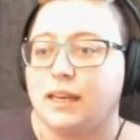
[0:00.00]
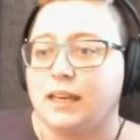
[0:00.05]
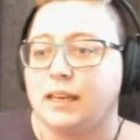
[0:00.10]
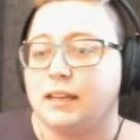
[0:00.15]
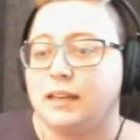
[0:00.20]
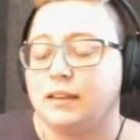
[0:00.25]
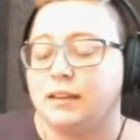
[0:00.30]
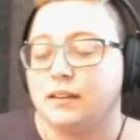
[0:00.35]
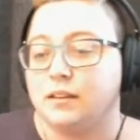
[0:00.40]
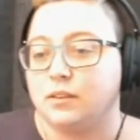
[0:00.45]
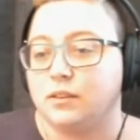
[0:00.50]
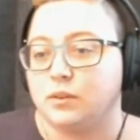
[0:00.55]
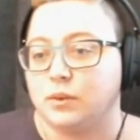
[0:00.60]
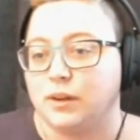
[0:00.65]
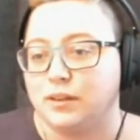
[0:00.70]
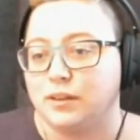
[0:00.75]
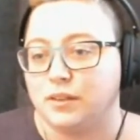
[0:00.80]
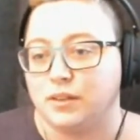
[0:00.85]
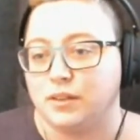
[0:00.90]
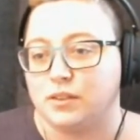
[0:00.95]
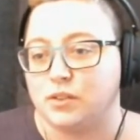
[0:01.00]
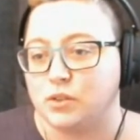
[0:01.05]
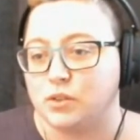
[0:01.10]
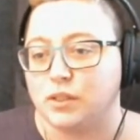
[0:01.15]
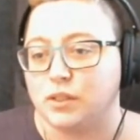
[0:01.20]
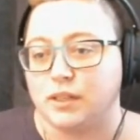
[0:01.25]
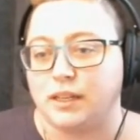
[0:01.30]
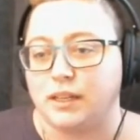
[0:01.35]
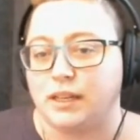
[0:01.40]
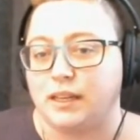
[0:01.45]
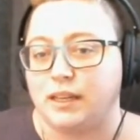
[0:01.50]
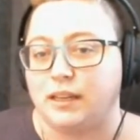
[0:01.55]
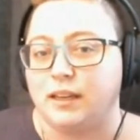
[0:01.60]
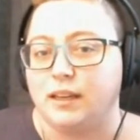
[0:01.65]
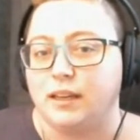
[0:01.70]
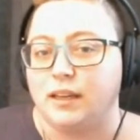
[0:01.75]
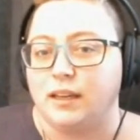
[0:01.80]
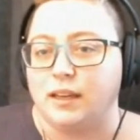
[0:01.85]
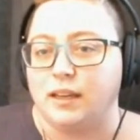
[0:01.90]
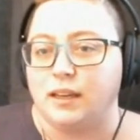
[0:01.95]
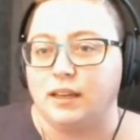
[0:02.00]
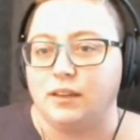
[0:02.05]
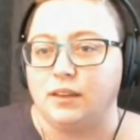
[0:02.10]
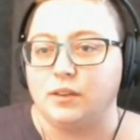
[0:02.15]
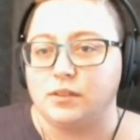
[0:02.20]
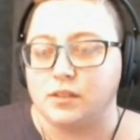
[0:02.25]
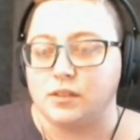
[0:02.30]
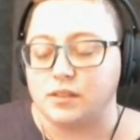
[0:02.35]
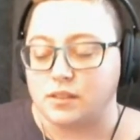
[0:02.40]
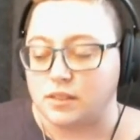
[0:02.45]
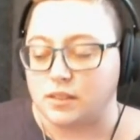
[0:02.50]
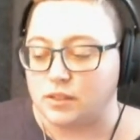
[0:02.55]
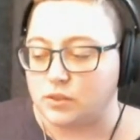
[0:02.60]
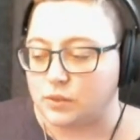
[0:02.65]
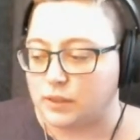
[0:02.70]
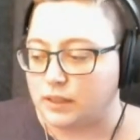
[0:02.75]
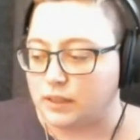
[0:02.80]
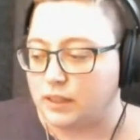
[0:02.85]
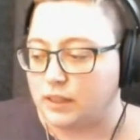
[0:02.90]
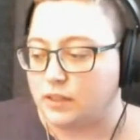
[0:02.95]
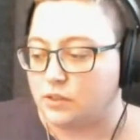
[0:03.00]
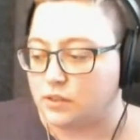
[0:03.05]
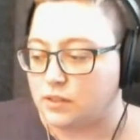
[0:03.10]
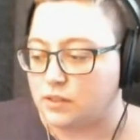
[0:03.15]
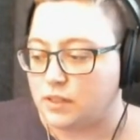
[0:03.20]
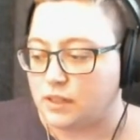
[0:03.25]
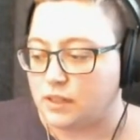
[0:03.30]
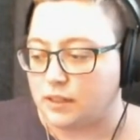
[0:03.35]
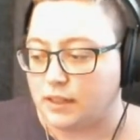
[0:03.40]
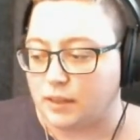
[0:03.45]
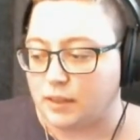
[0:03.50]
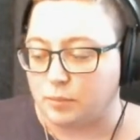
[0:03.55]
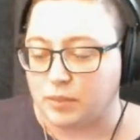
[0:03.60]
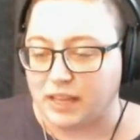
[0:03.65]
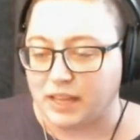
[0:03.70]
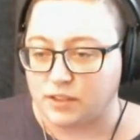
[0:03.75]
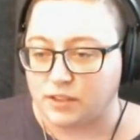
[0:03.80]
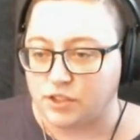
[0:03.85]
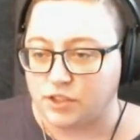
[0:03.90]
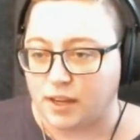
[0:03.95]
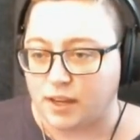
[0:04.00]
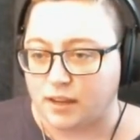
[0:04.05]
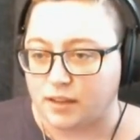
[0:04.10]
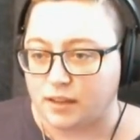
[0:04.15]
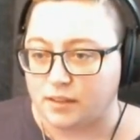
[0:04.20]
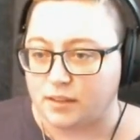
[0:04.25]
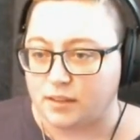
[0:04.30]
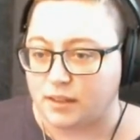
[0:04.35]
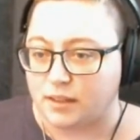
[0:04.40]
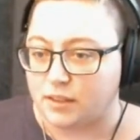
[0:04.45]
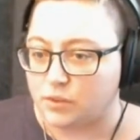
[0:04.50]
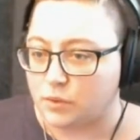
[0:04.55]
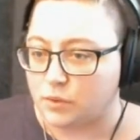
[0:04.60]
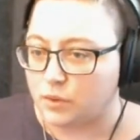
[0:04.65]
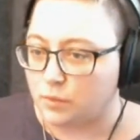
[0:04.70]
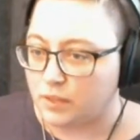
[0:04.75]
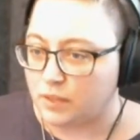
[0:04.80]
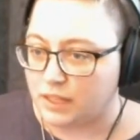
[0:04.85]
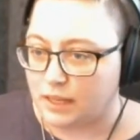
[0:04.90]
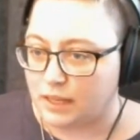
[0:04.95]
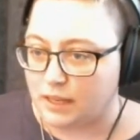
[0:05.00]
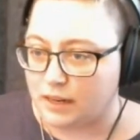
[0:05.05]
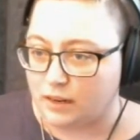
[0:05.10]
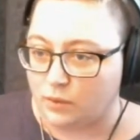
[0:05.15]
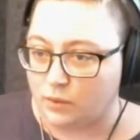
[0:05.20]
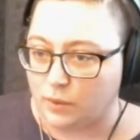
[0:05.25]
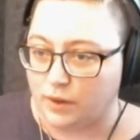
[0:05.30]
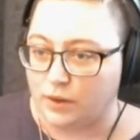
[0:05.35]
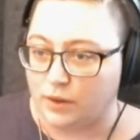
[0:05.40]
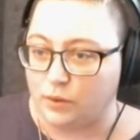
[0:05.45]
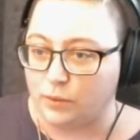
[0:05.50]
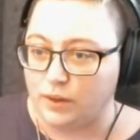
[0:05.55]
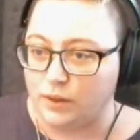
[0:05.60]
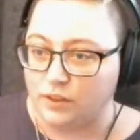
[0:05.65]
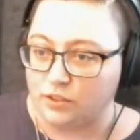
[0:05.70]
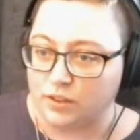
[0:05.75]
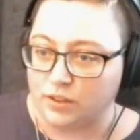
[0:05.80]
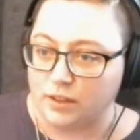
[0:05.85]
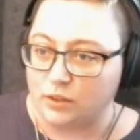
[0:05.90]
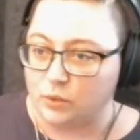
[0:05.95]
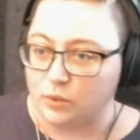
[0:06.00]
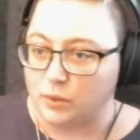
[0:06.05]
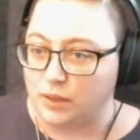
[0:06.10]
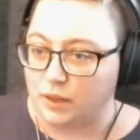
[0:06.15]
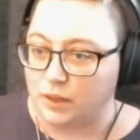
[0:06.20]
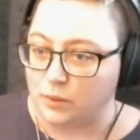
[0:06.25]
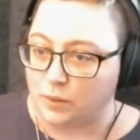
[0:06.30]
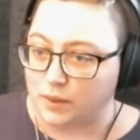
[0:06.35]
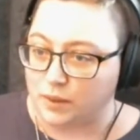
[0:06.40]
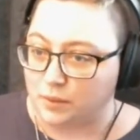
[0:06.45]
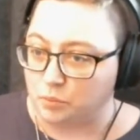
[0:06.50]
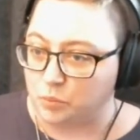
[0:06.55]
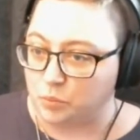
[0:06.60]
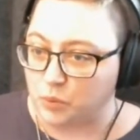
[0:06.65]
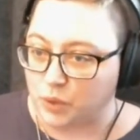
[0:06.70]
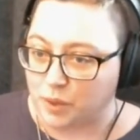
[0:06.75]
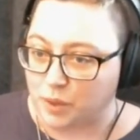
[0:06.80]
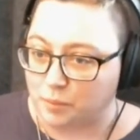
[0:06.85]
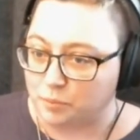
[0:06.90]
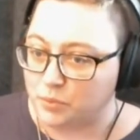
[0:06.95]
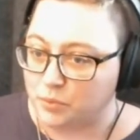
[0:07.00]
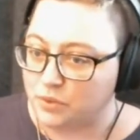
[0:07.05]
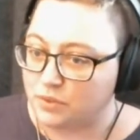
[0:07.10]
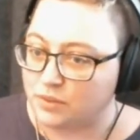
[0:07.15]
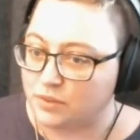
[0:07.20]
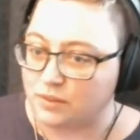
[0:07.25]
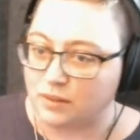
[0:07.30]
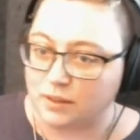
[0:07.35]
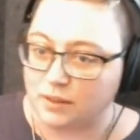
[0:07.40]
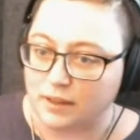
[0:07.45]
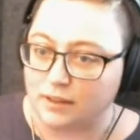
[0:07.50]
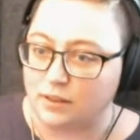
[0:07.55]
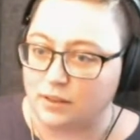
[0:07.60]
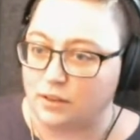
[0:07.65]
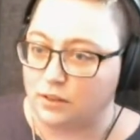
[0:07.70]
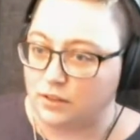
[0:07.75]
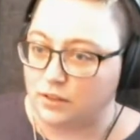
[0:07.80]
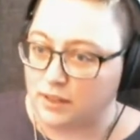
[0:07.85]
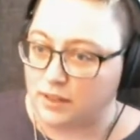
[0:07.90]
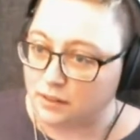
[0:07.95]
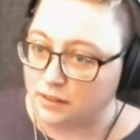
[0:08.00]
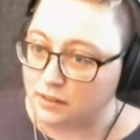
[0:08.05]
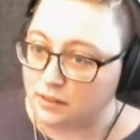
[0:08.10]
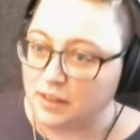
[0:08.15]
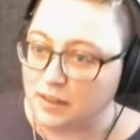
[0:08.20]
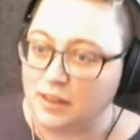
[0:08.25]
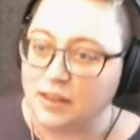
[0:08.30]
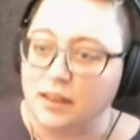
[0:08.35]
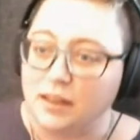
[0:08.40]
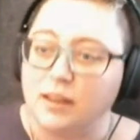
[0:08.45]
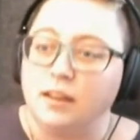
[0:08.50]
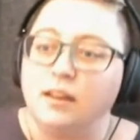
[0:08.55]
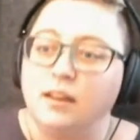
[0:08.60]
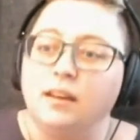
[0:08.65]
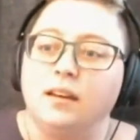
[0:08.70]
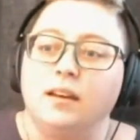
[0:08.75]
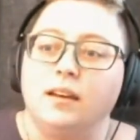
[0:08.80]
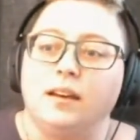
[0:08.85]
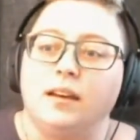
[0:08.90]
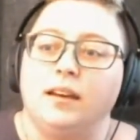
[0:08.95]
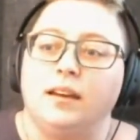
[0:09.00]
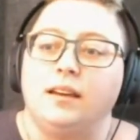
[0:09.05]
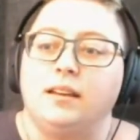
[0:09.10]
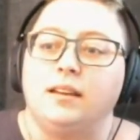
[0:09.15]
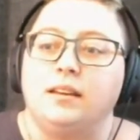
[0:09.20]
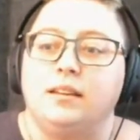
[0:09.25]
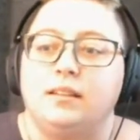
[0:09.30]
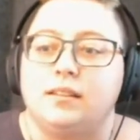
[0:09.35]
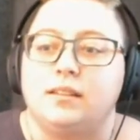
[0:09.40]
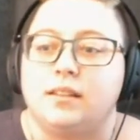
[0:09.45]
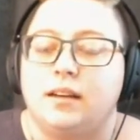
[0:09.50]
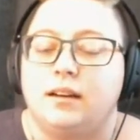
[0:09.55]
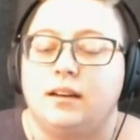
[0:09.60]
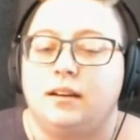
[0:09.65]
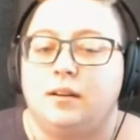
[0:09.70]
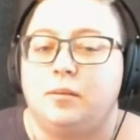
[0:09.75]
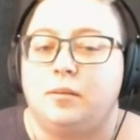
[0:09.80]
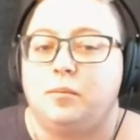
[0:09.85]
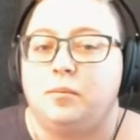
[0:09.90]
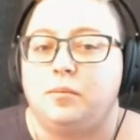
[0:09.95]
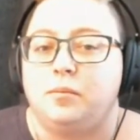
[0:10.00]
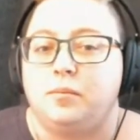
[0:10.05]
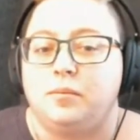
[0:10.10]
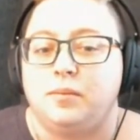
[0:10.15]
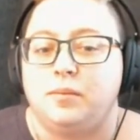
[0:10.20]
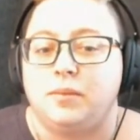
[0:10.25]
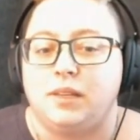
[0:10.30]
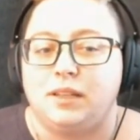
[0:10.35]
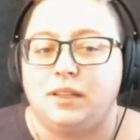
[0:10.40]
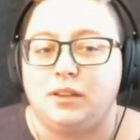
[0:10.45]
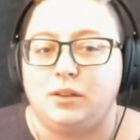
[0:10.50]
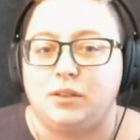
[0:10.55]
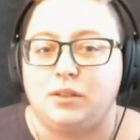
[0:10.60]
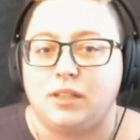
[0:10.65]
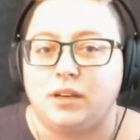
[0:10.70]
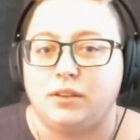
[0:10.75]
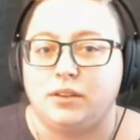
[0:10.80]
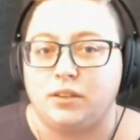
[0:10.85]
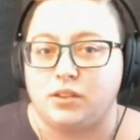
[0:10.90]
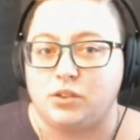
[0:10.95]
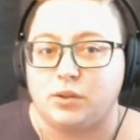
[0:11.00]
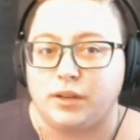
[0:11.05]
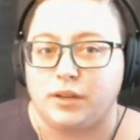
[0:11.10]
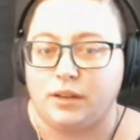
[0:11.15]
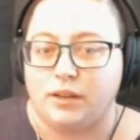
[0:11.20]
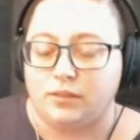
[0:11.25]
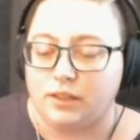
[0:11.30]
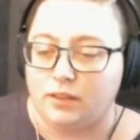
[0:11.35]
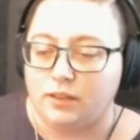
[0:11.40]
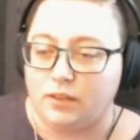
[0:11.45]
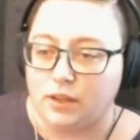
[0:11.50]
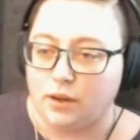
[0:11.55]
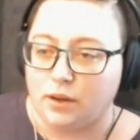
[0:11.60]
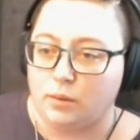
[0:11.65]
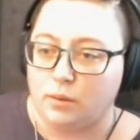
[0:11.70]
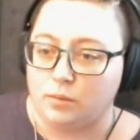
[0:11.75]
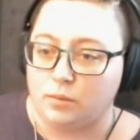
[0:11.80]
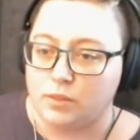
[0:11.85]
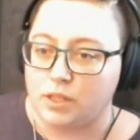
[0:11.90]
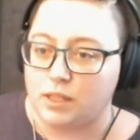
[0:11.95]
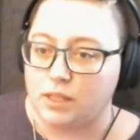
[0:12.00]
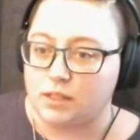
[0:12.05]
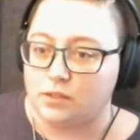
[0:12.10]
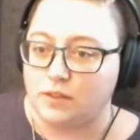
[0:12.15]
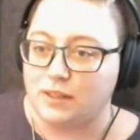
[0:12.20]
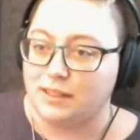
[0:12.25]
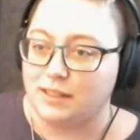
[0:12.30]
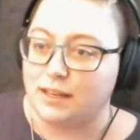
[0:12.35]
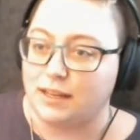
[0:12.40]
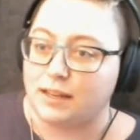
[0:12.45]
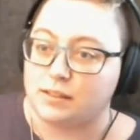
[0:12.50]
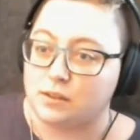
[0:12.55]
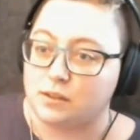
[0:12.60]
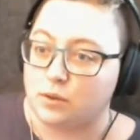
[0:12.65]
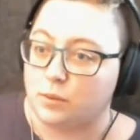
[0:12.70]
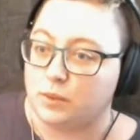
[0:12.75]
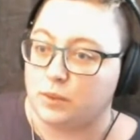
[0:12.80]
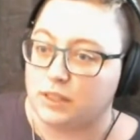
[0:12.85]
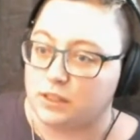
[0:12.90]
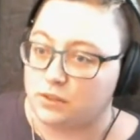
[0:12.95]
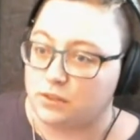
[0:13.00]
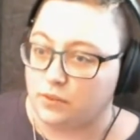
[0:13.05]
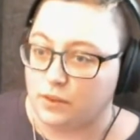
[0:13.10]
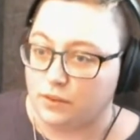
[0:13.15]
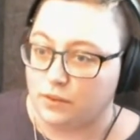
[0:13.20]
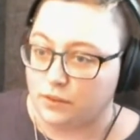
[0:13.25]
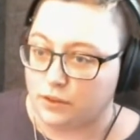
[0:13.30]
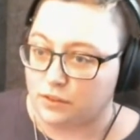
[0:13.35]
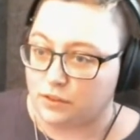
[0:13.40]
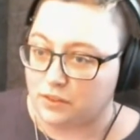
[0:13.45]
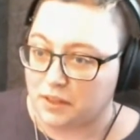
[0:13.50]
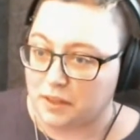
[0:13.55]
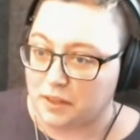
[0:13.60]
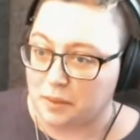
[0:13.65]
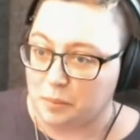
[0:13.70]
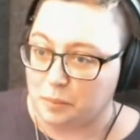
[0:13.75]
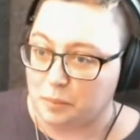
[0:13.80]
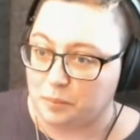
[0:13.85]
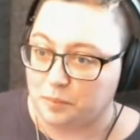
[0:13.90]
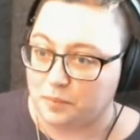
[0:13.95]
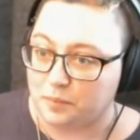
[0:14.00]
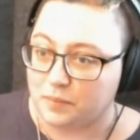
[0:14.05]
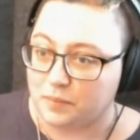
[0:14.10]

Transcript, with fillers: And throughout this story, it uses this really interesting like blackjack dice roll mechanic where you reach like 21 prompts and you're done and um, you tell the story of leaving home to this fantastical place for the first time.